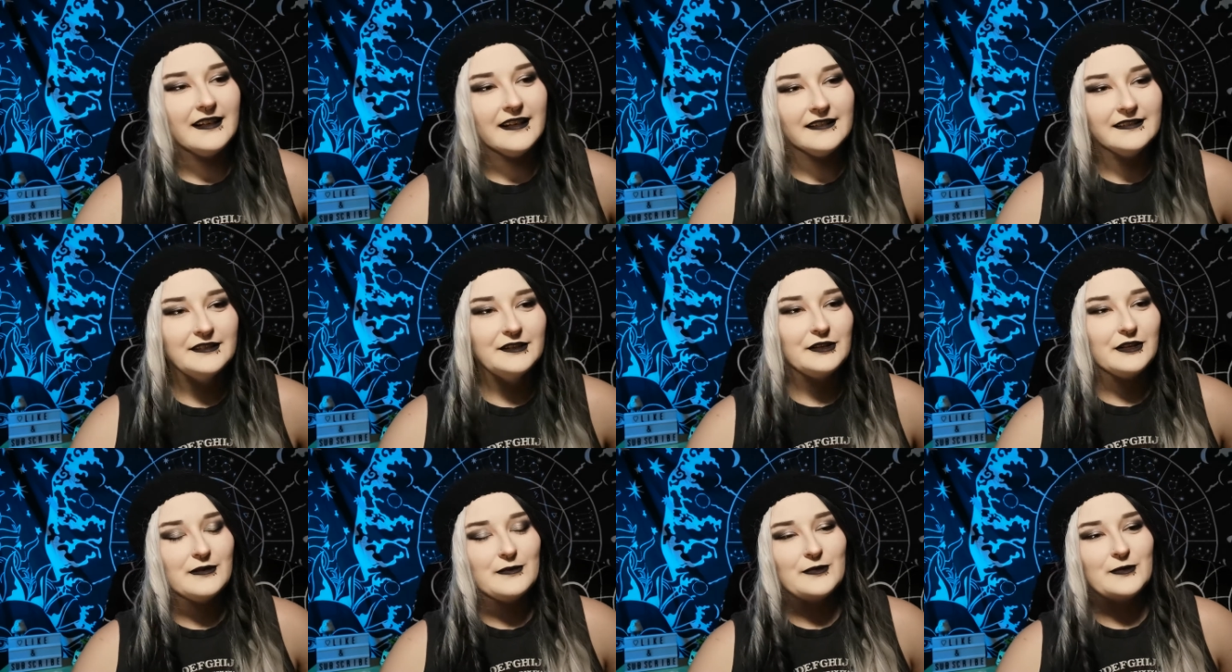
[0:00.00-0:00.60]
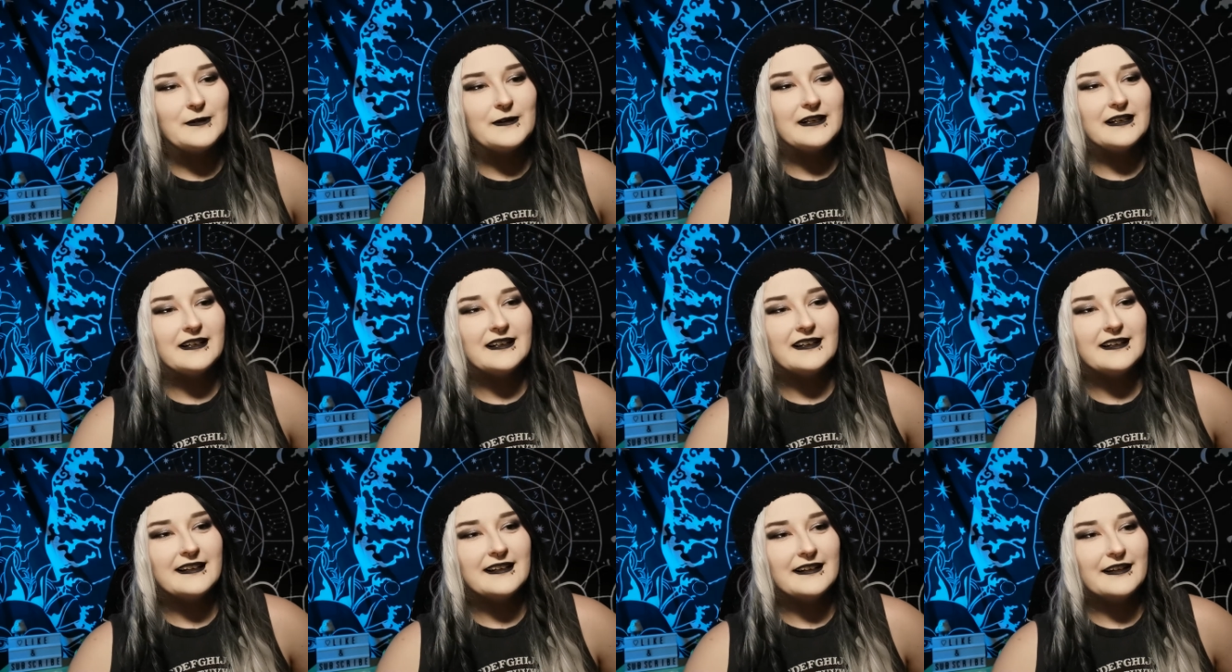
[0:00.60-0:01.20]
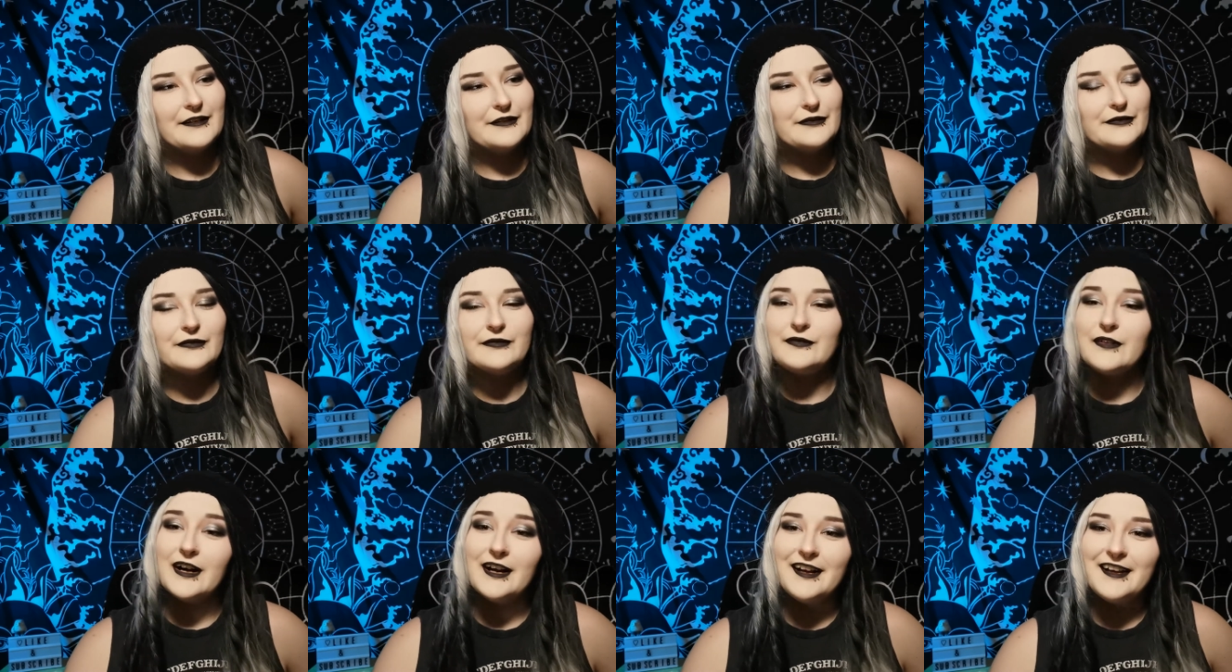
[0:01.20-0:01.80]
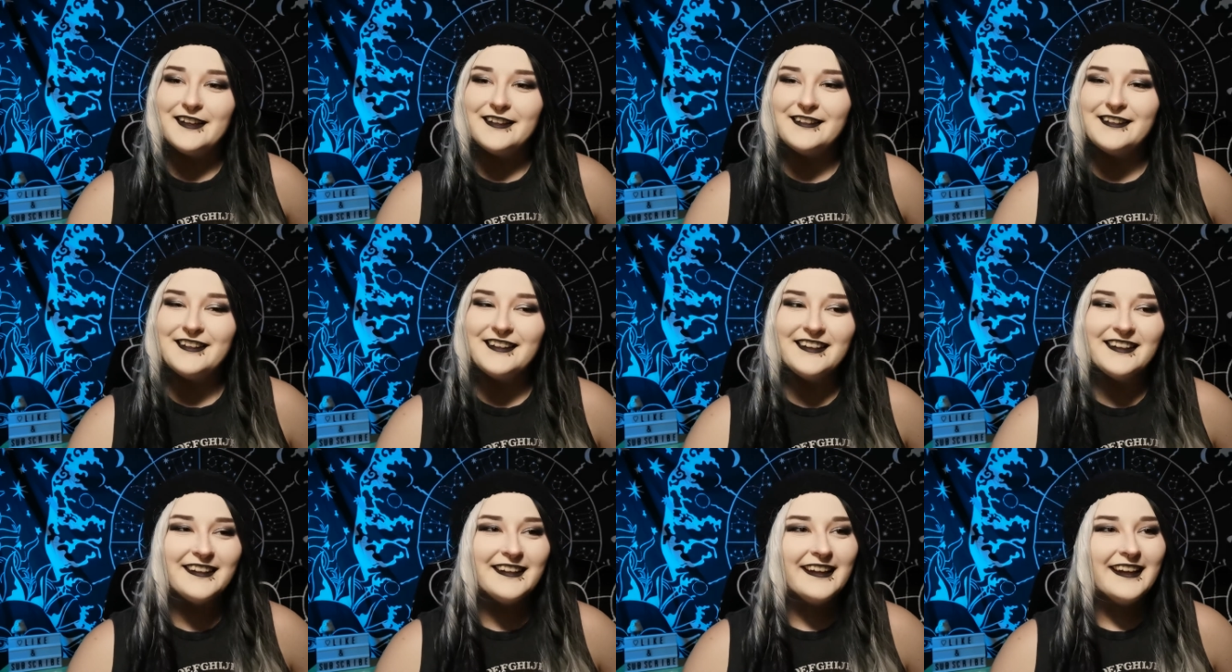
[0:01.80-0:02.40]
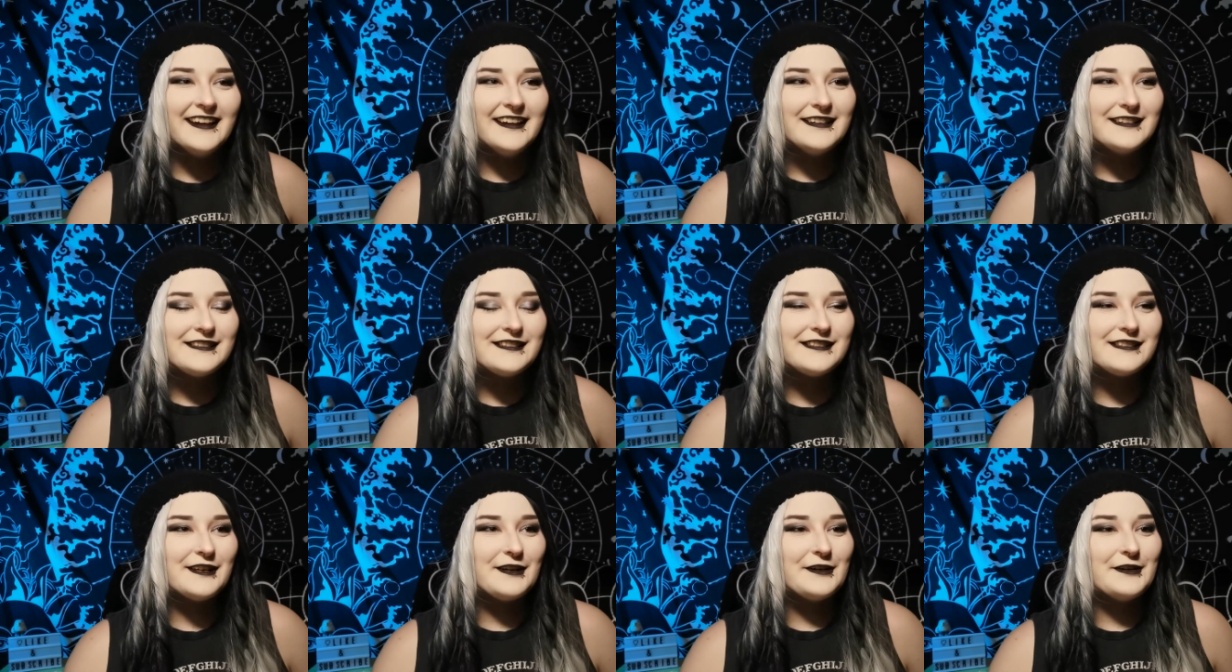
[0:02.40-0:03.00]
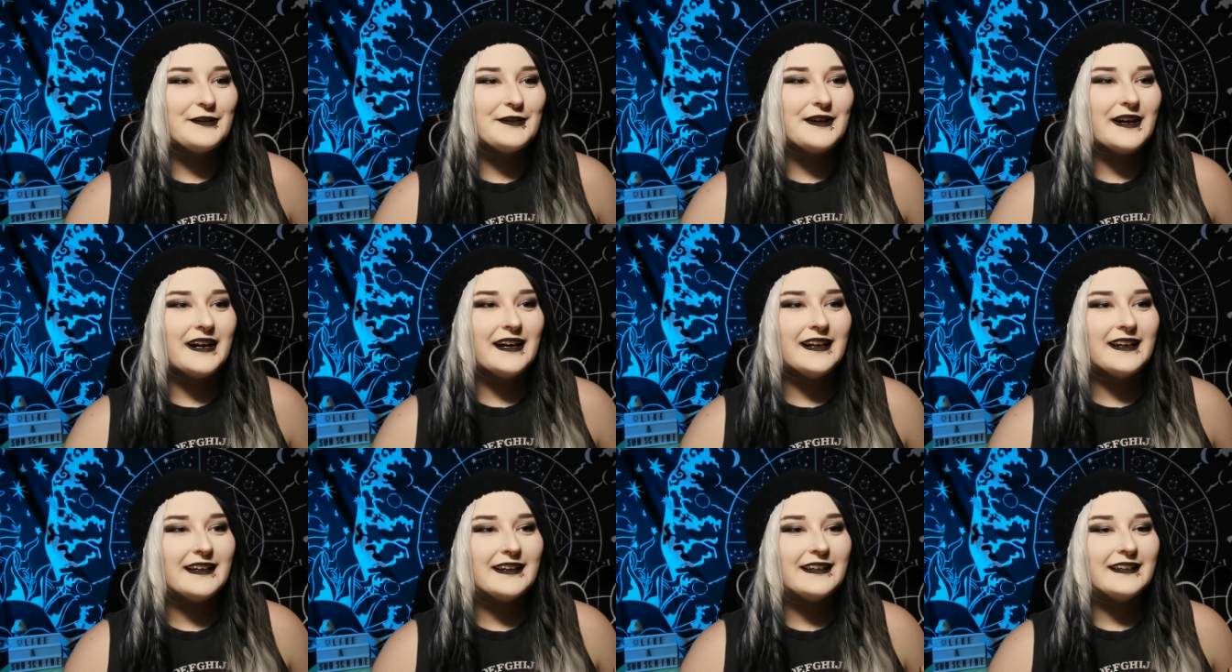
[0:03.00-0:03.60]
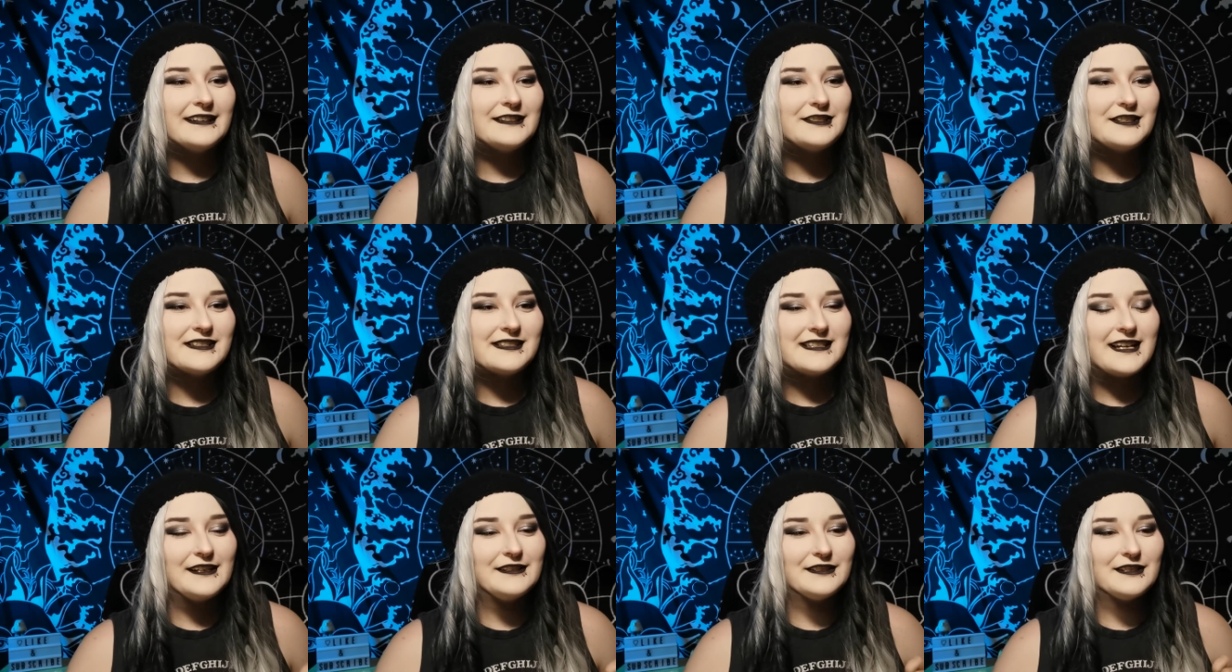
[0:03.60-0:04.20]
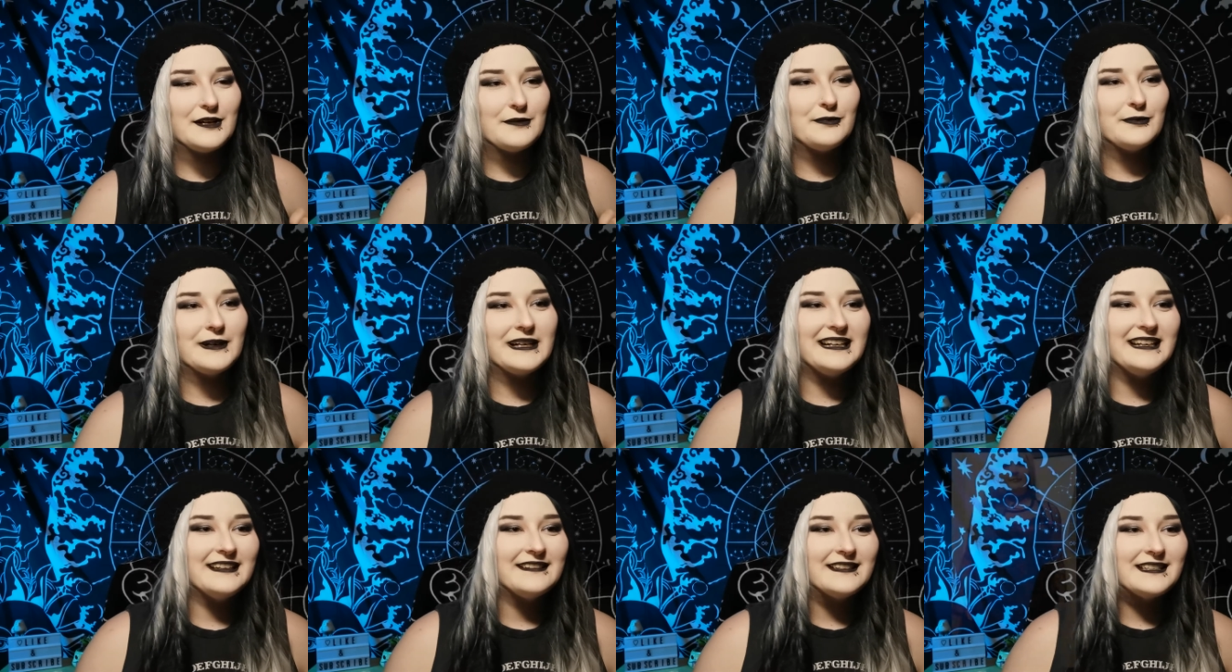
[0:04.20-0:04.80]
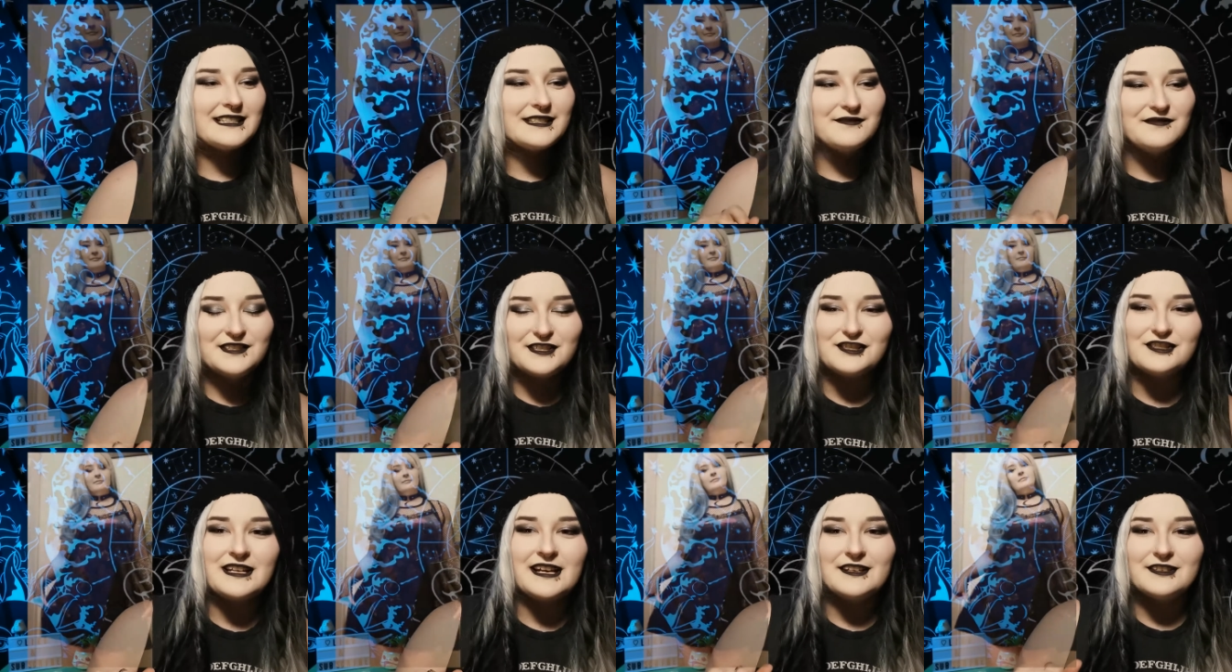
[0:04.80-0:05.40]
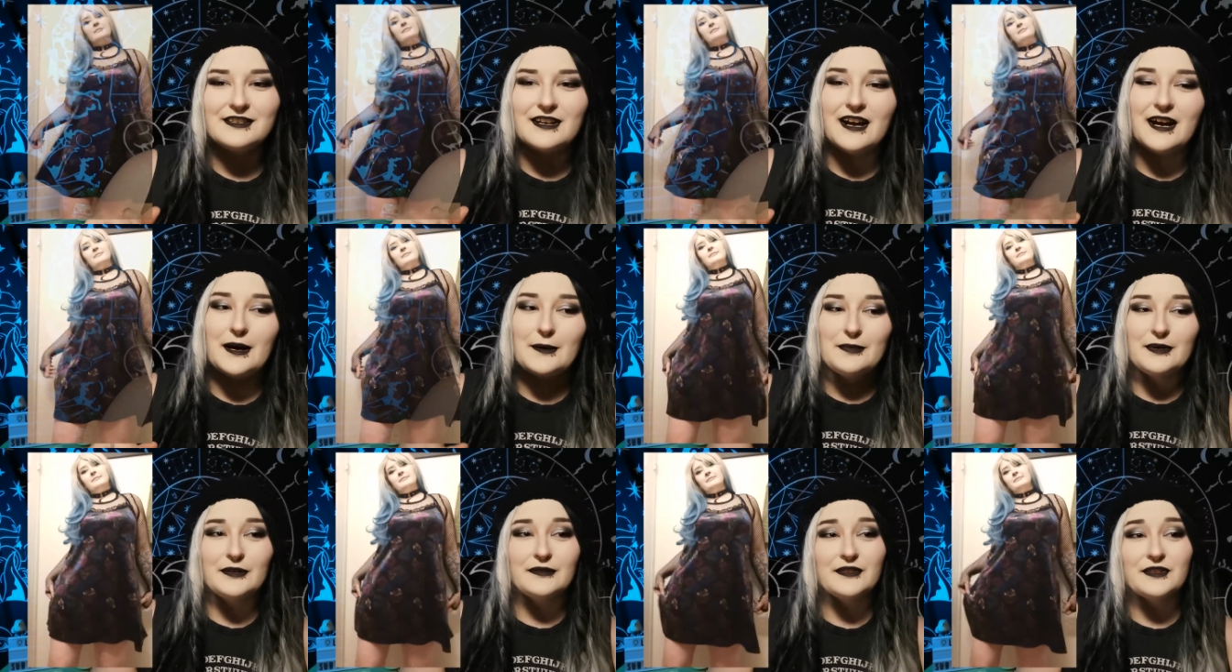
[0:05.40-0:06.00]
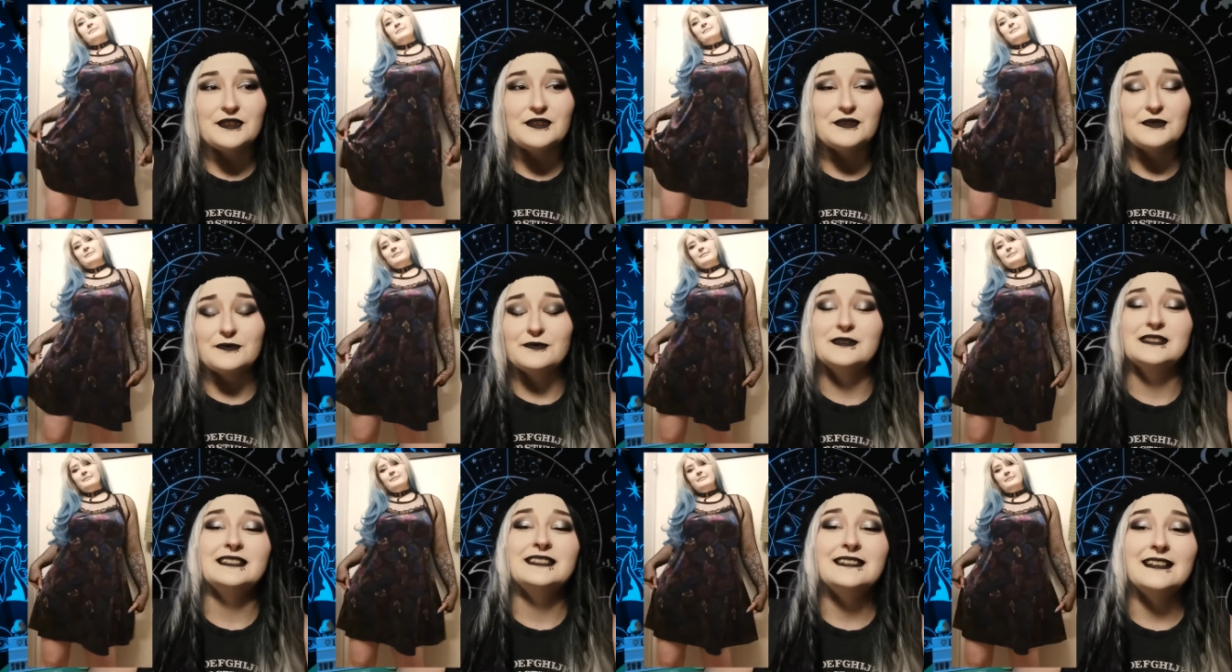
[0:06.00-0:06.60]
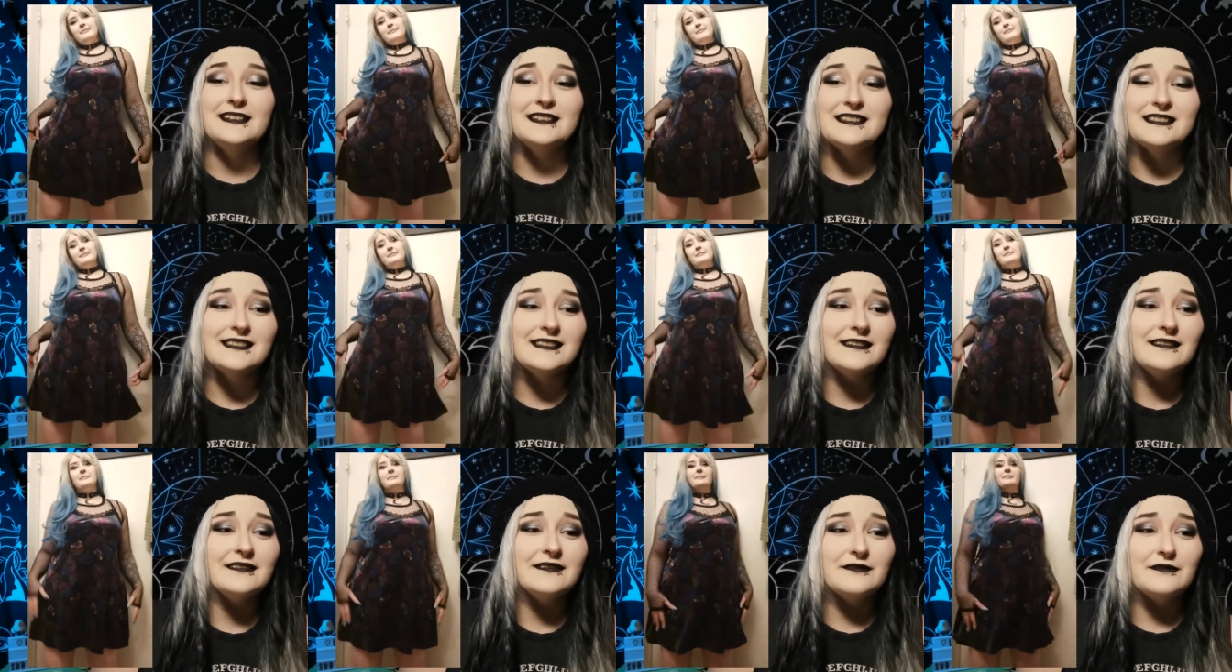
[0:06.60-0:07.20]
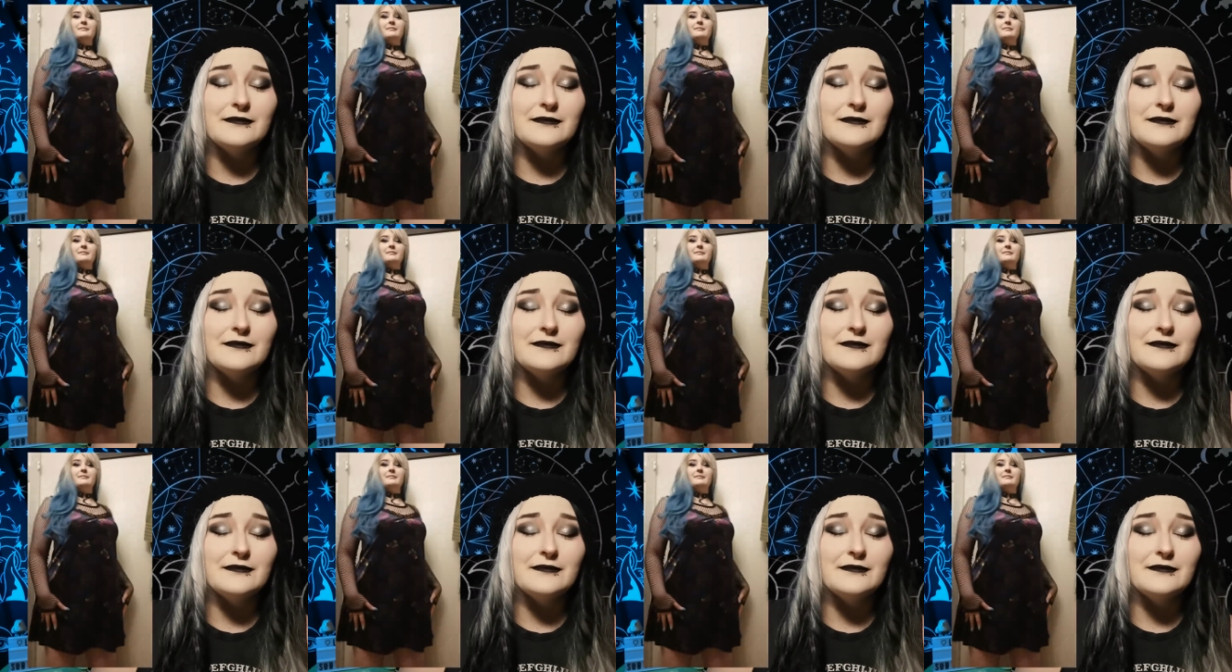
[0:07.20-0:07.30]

a little more fun so I just ended up wearing this fishnet top over this really nice